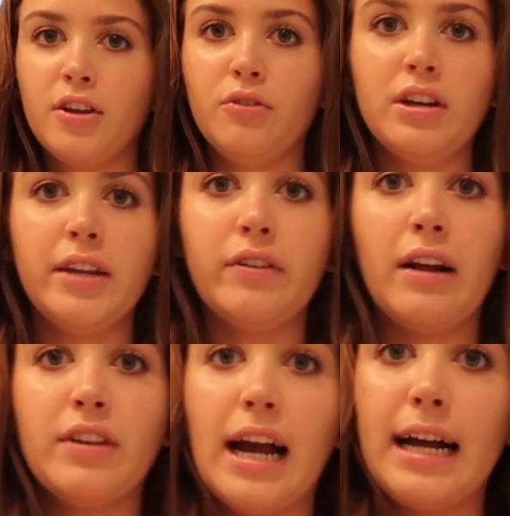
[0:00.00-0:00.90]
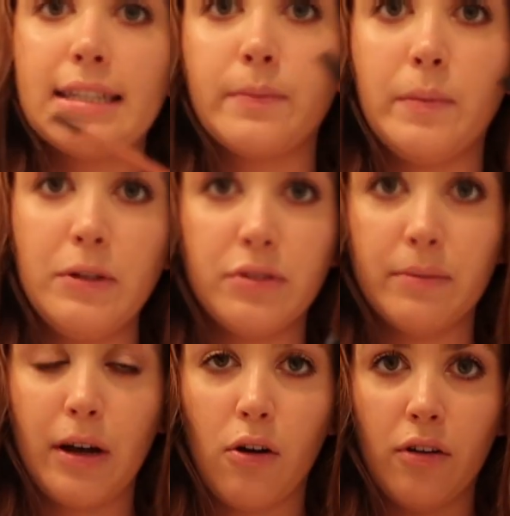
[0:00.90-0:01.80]
You didn't even have to ask. I'm gonna be
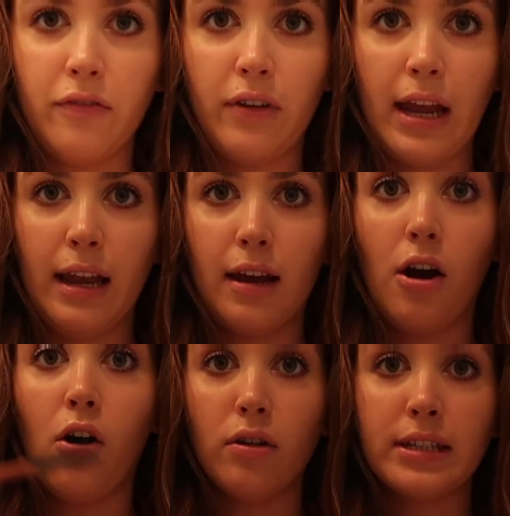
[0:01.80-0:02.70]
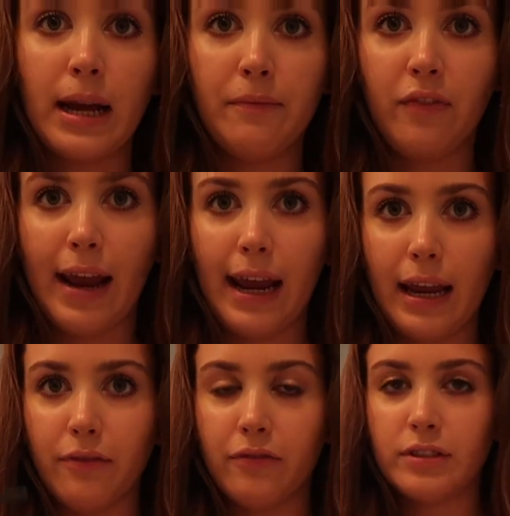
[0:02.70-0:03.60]
using my all-time
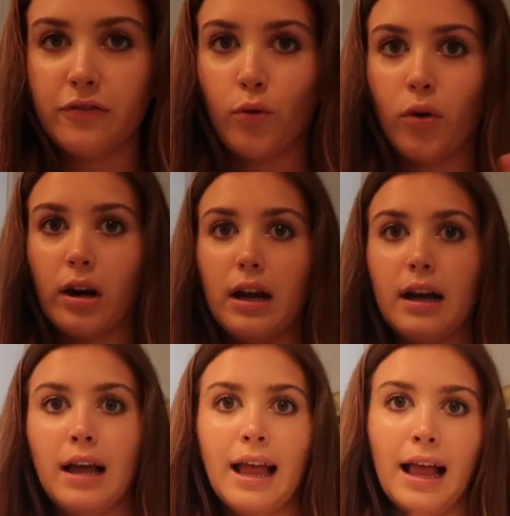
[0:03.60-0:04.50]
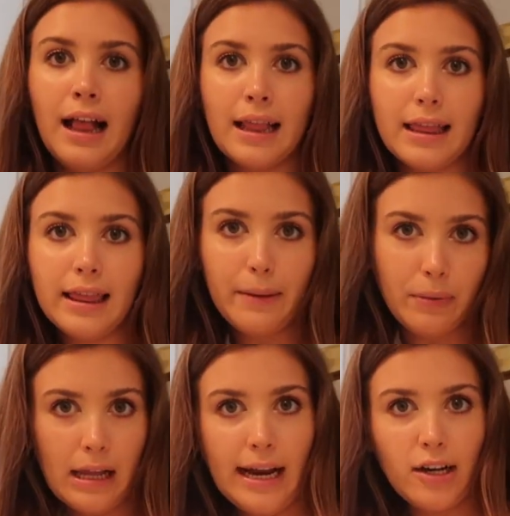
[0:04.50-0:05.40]
fave Sephora
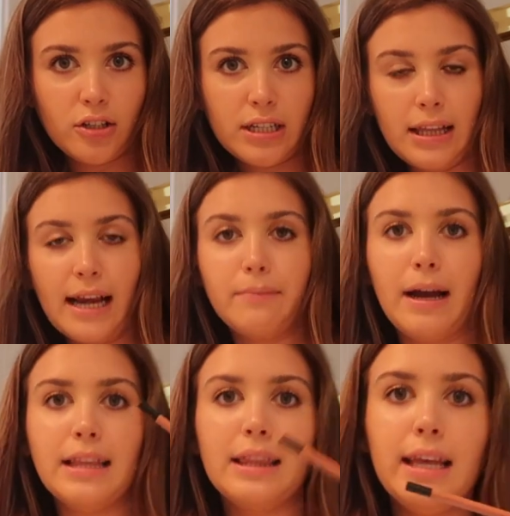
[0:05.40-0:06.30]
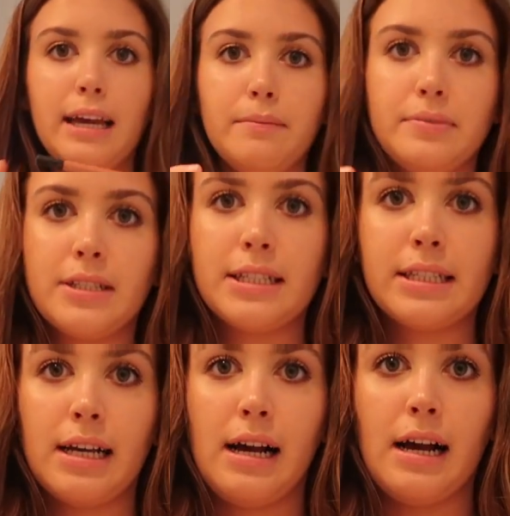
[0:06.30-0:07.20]
lip liner to line my
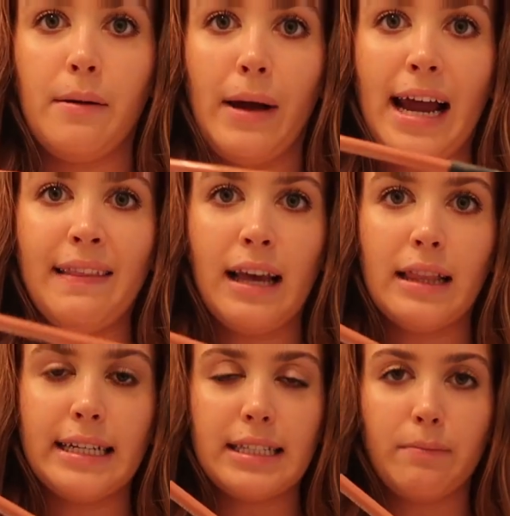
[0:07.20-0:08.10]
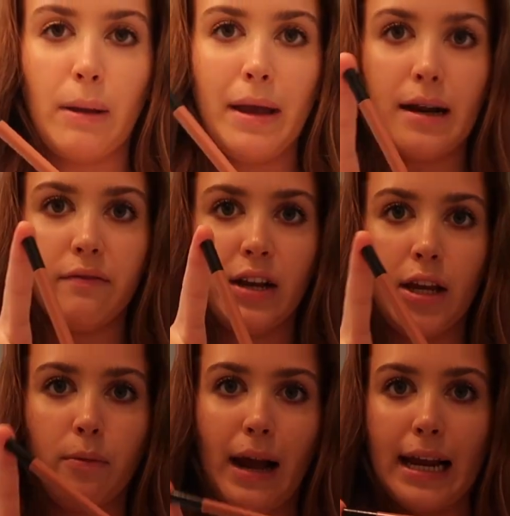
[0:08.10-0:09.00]
lips. I had that linked in my makeup
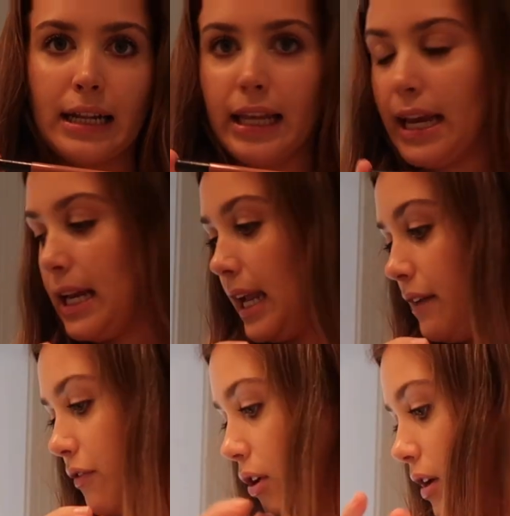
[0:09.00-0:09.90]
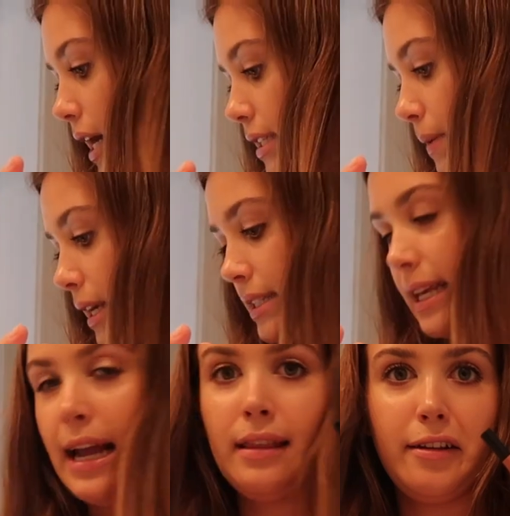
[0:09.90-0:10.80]
video, but I can link it again for you guys because
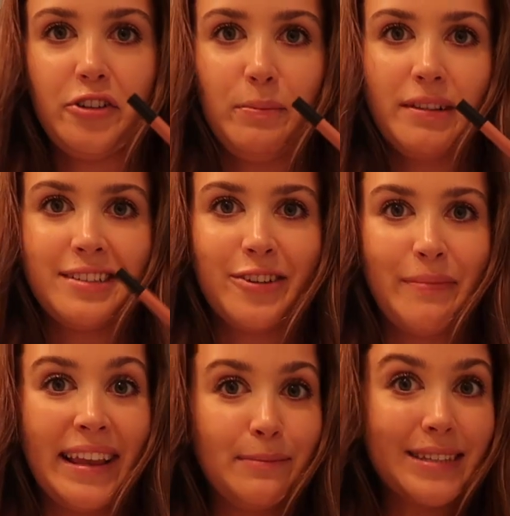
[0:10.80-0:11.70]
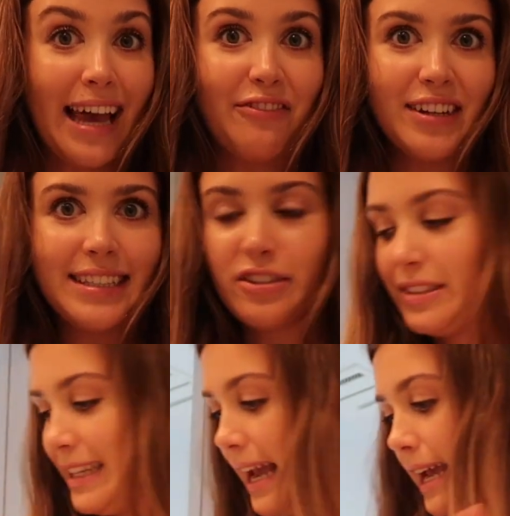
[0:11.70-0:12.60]
I literally put this on my lips every single
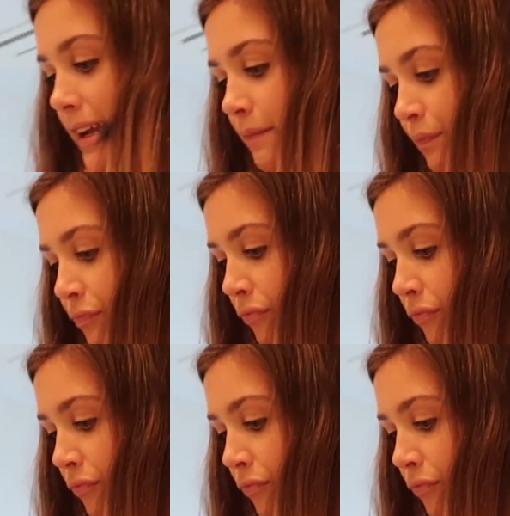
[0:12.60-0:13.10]
day.